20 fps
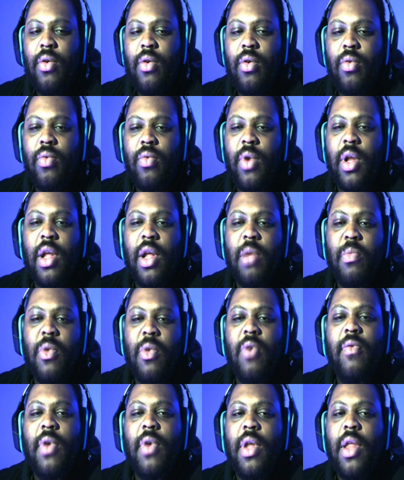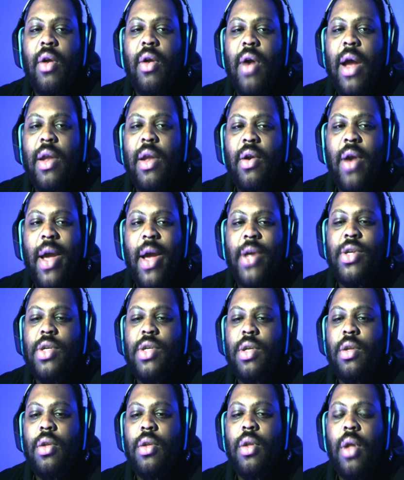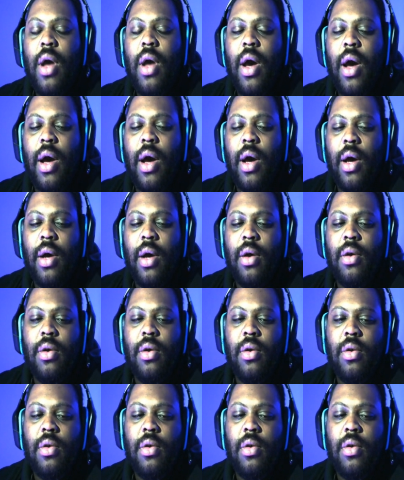really moving in the right direction uh,